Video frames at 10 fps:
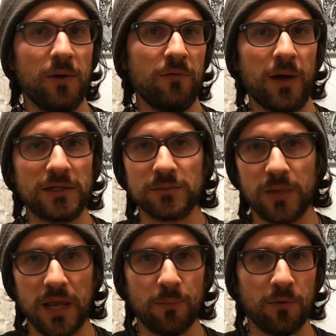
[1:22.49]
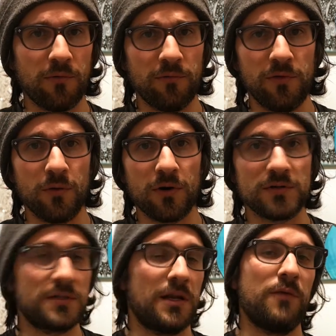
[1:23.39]
I've watched some camera
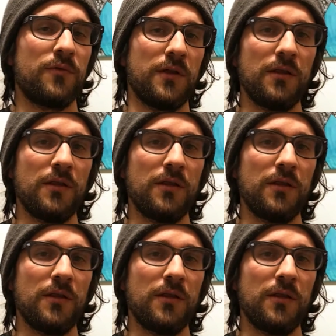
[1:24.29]
reviewers that I really